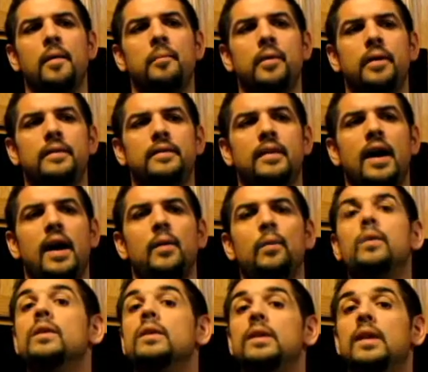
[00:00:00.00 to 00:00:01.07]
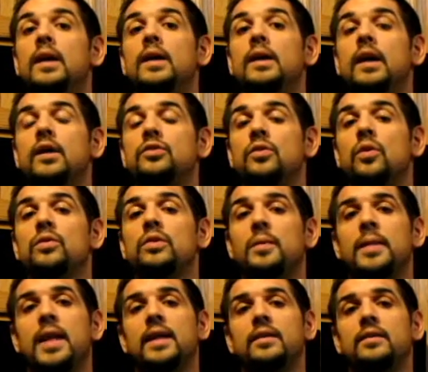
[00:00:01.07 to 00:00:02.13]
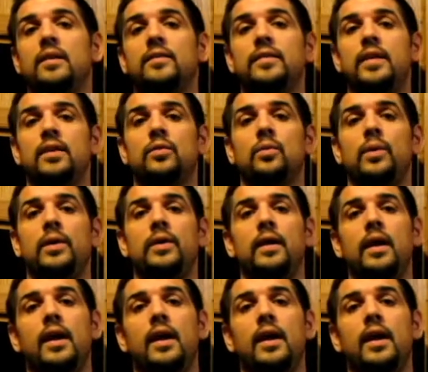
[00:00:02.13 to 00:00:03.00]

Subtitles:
but I'll show some of that stuff next week,